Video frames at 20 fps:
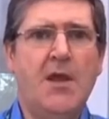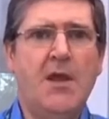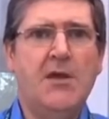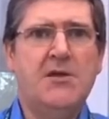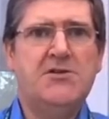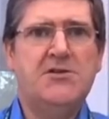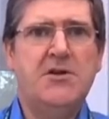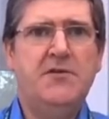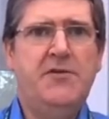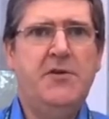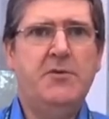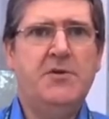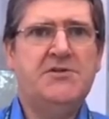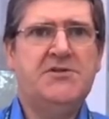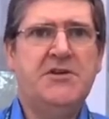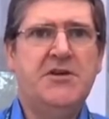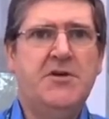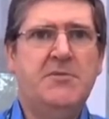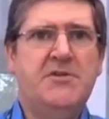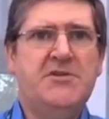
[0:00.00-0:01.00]
So if you want
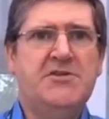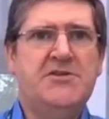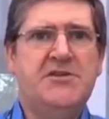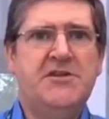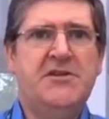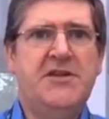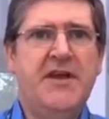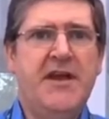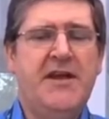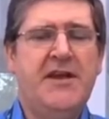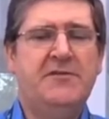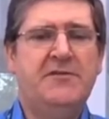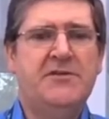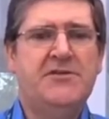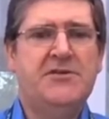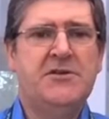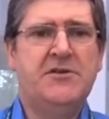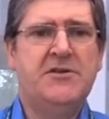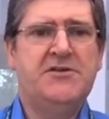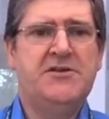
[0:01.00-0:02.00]
to come and study A-Level
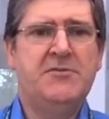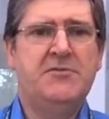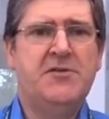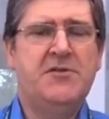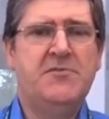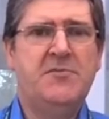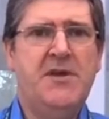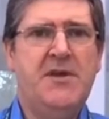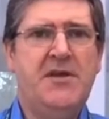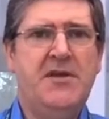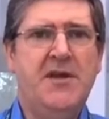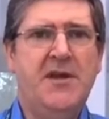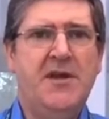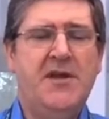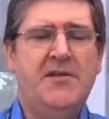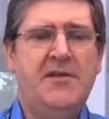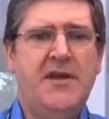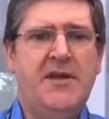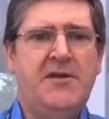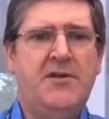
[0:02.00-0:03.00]
Geology with me,
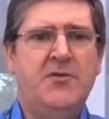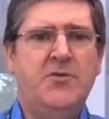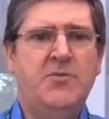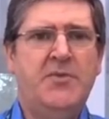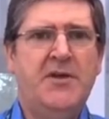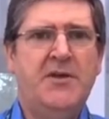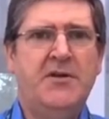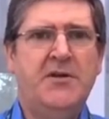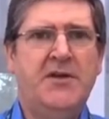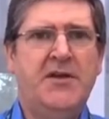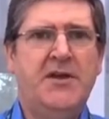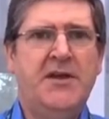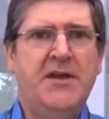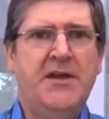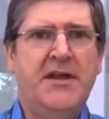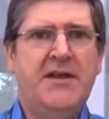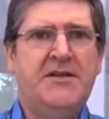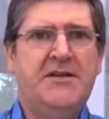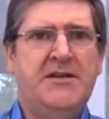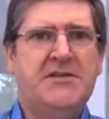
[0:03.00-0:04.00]
then you'll be looking at
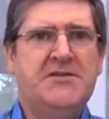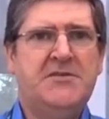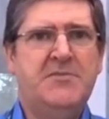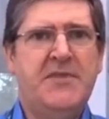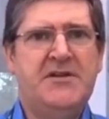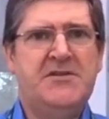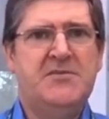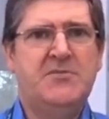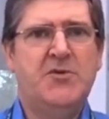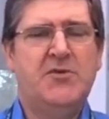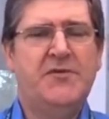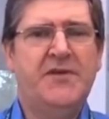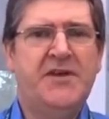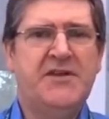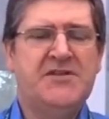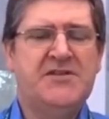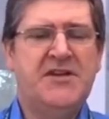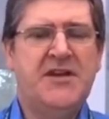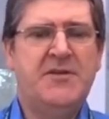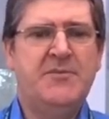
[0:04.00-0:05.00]
igneous, metamorphic and
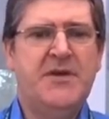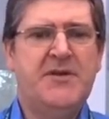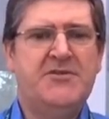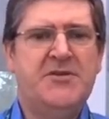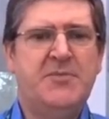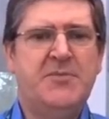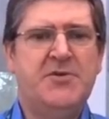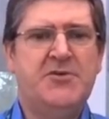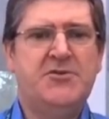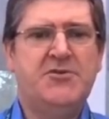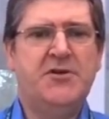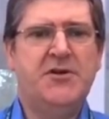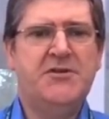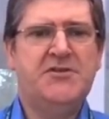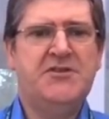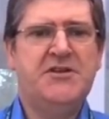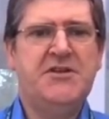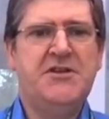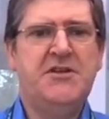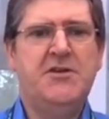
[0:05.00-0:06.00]
sedimentary
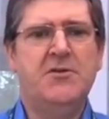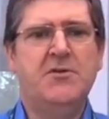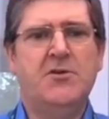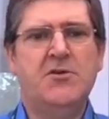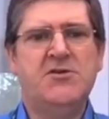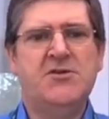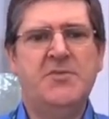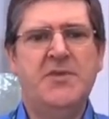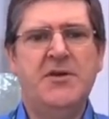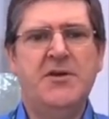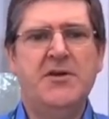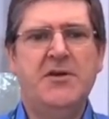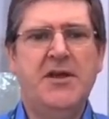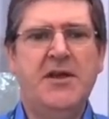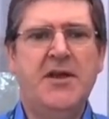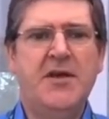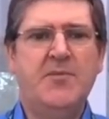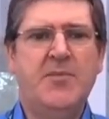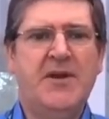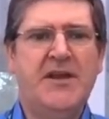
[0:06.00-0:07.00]
petrology. You'll also be
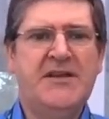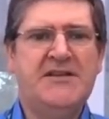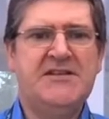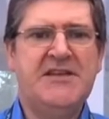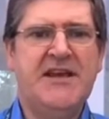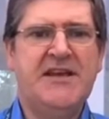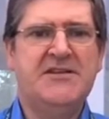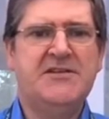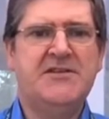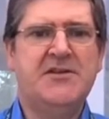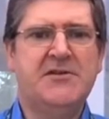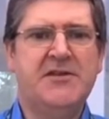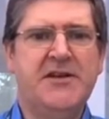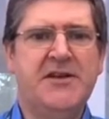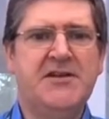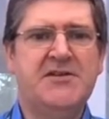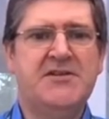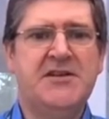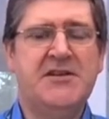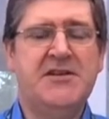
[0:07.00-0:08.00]
looking at plate
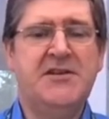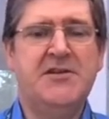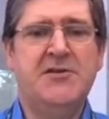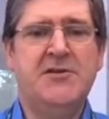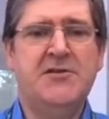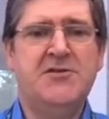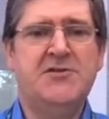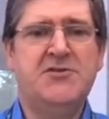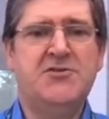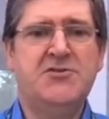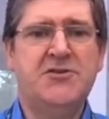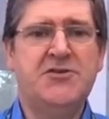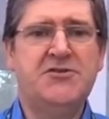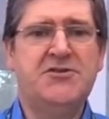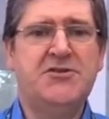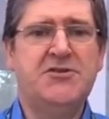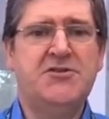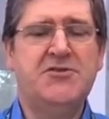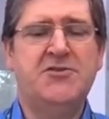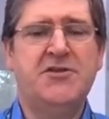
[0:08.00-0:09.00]
tectonics and the Earth's structure
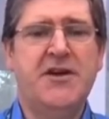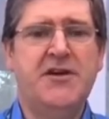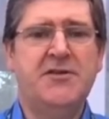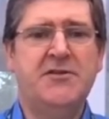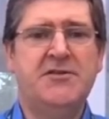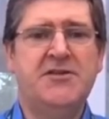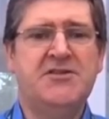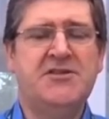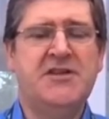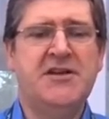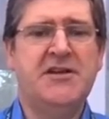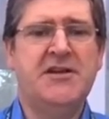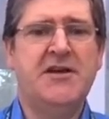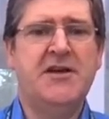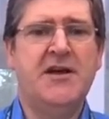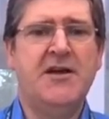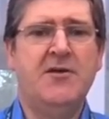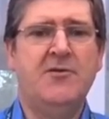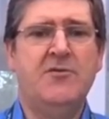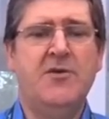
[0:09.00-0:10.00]
to try and understand
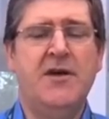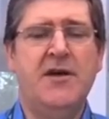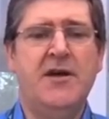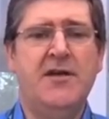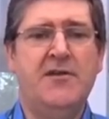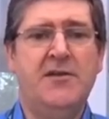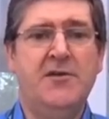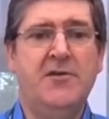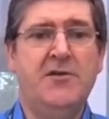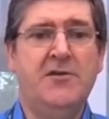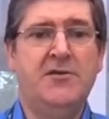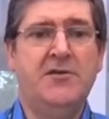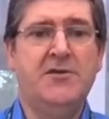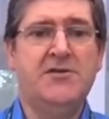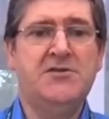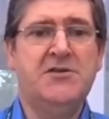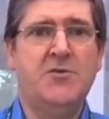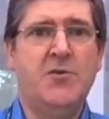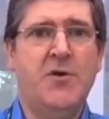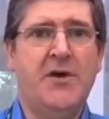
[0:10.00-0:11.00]
how the Earth
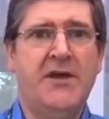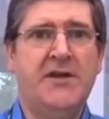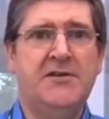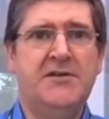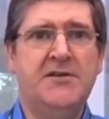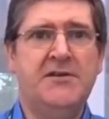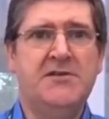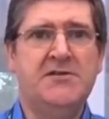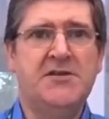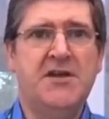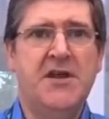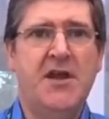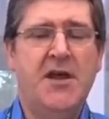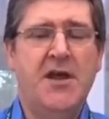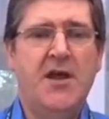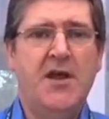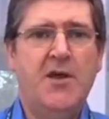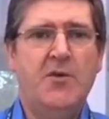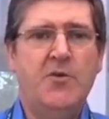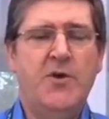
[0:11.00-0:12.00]
looks the way it does.
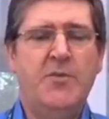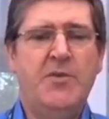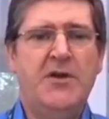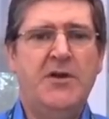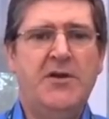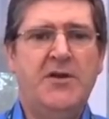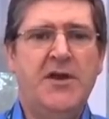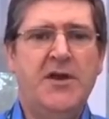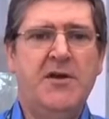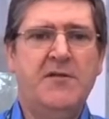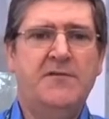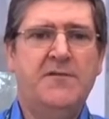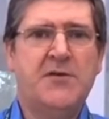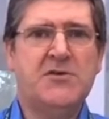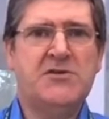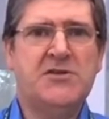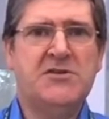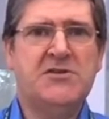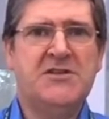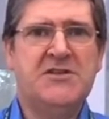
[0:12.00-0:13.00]
We'll be looking at
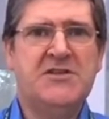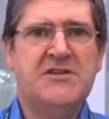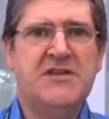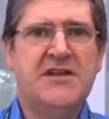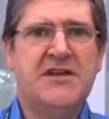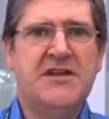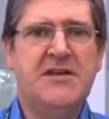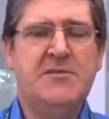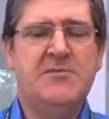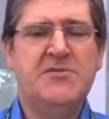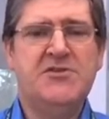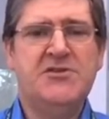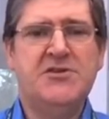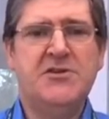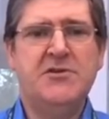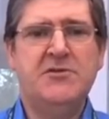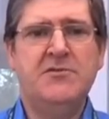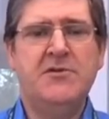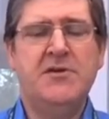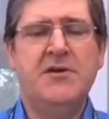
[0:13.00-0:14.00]
fossils and time,
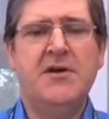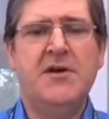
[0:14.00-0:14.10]
so